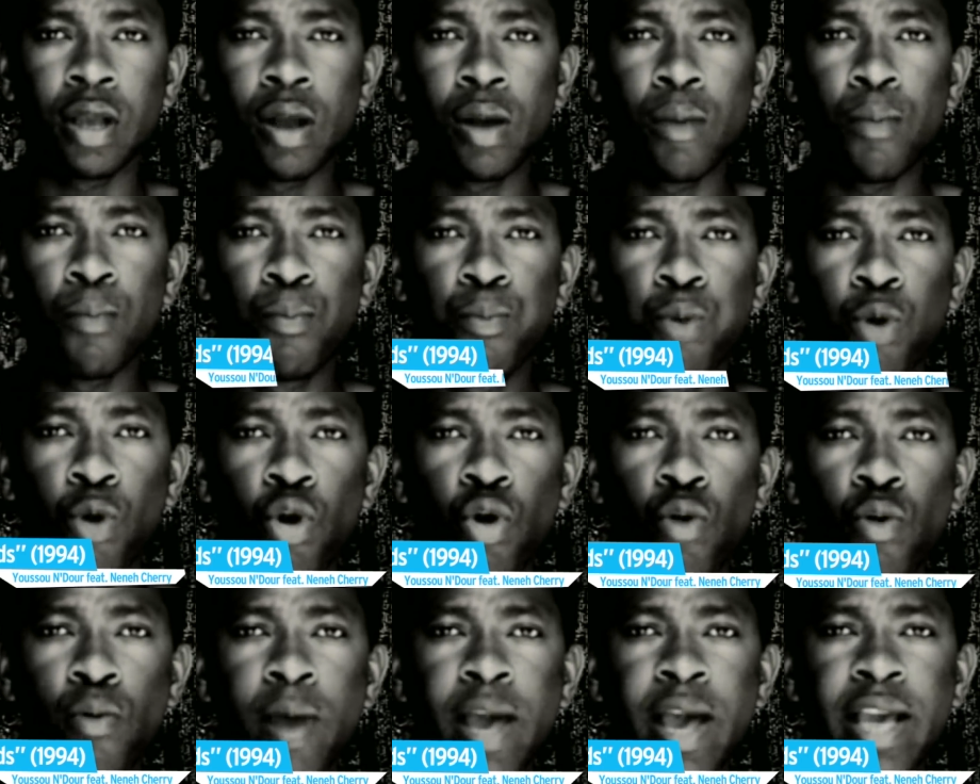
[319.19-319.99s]
Number
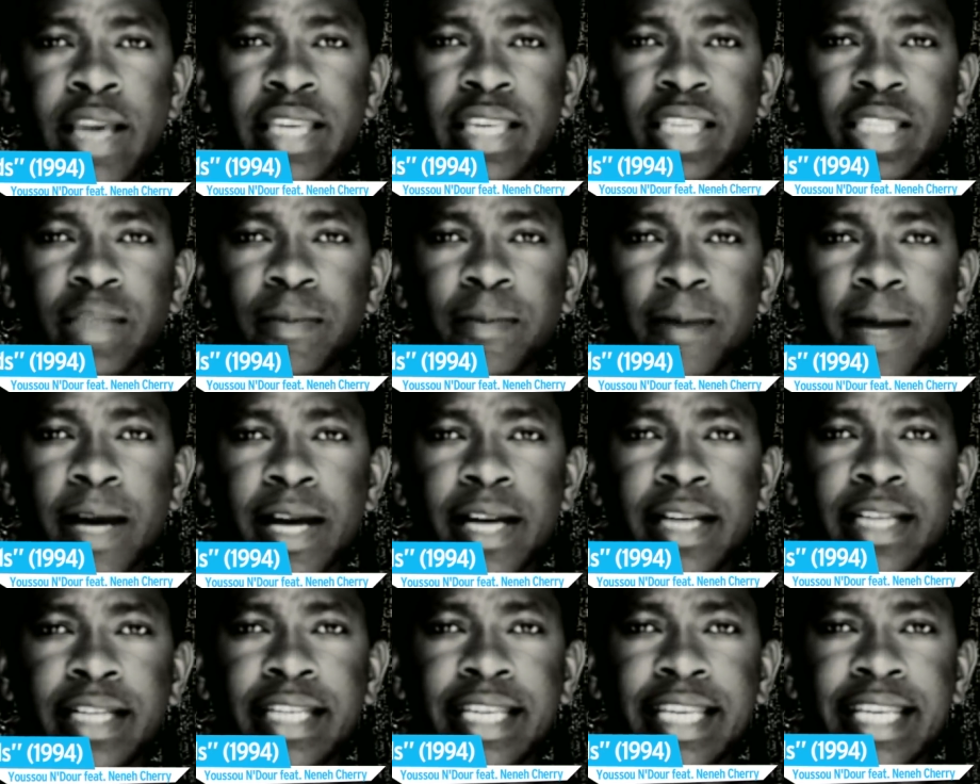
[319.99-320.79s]
4.
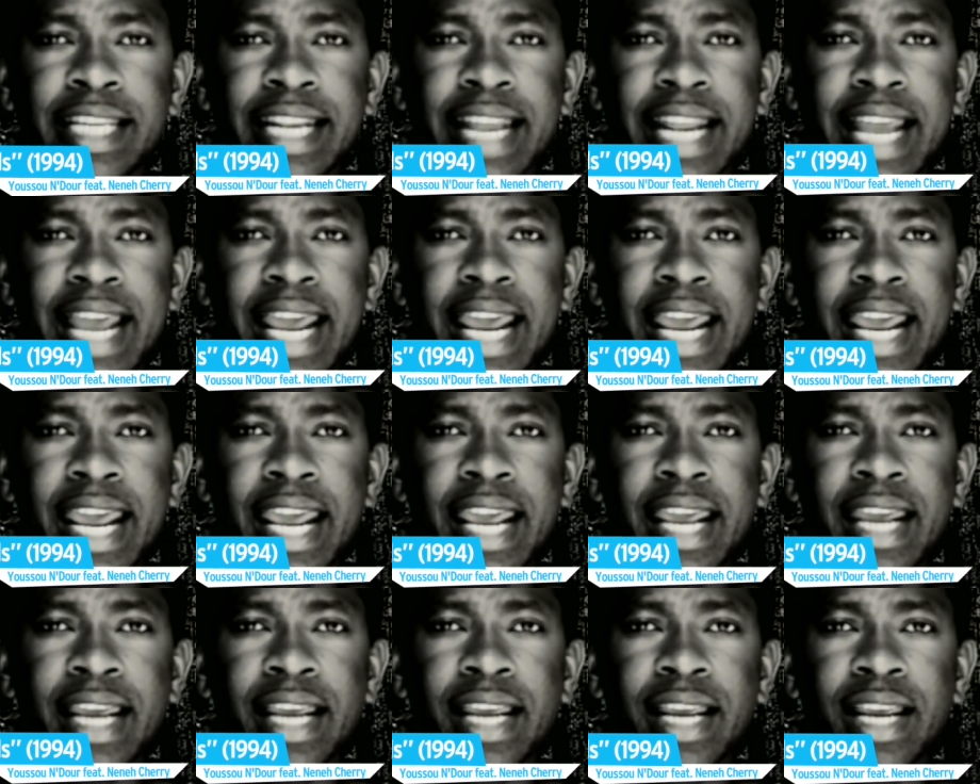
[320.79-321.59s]
7 Seconds
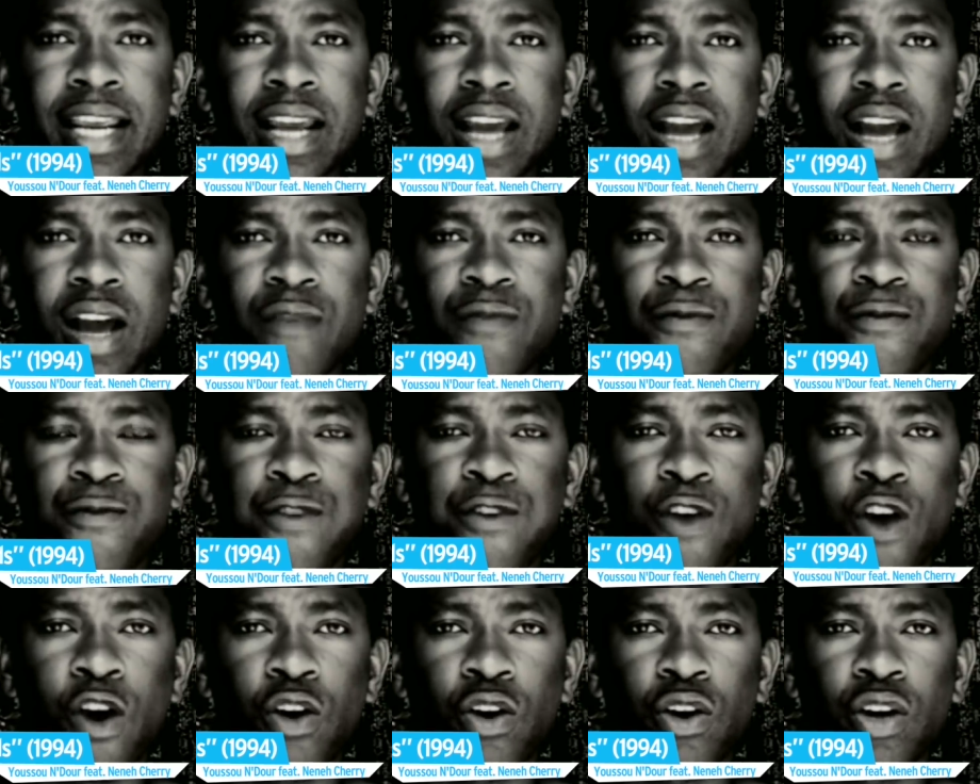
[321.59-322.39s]
Youssou
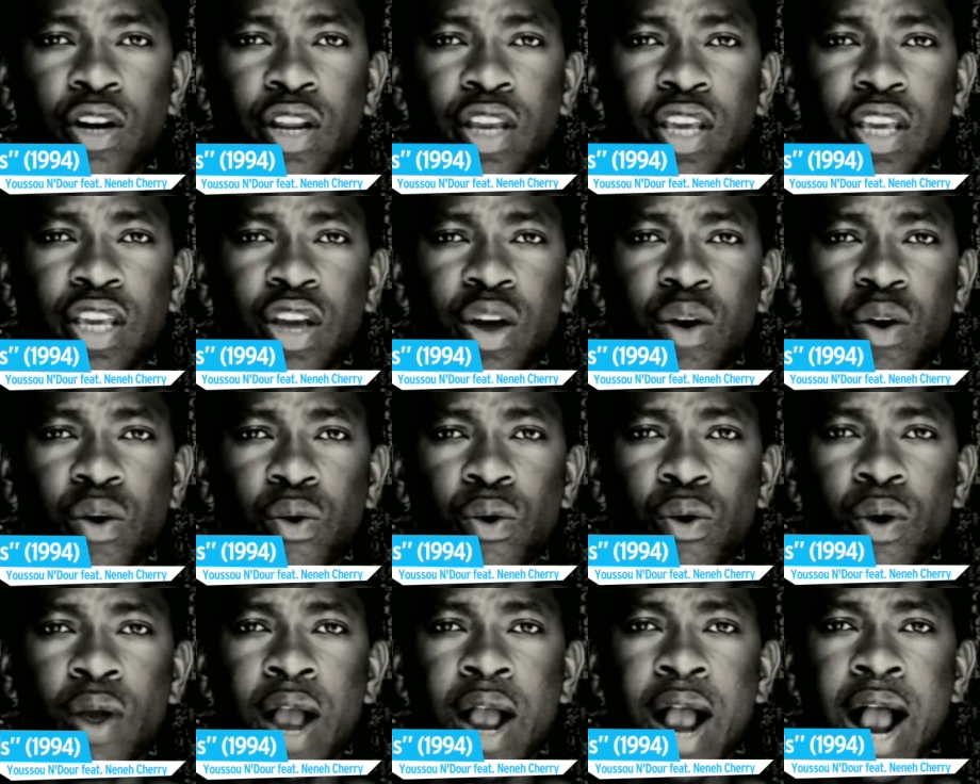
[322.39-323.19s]
N'Dour featuring
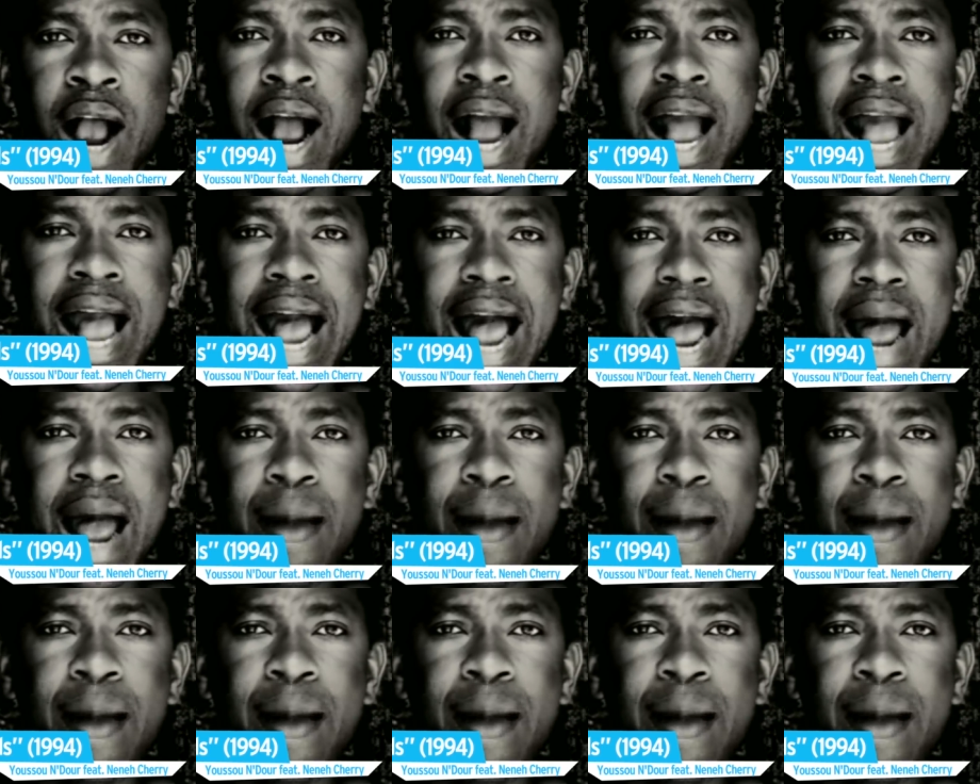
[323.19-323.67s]
Neneh Cherry.